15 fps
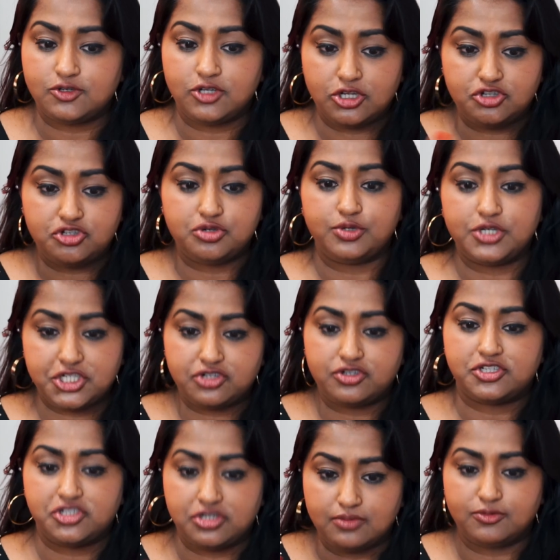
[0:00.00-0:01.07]
You get Jewish,
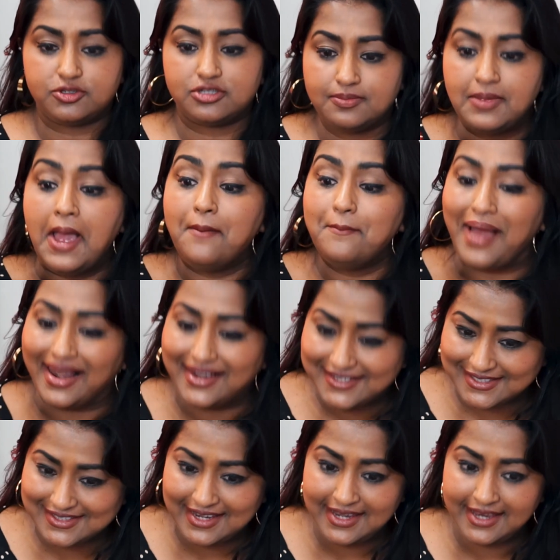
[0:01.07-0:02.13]
Christian, Muslim,
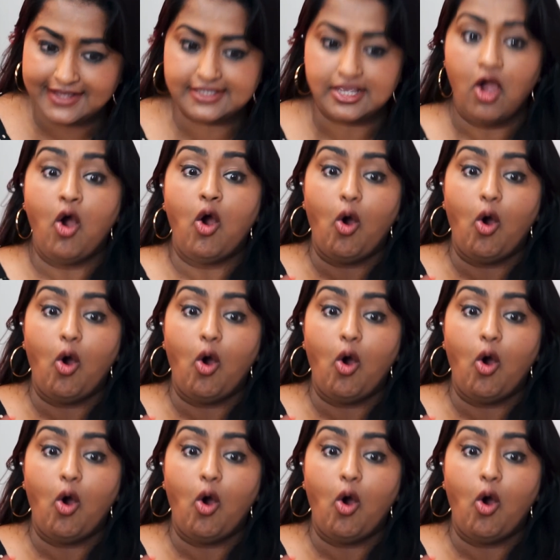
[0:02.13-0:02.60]
Palestinians.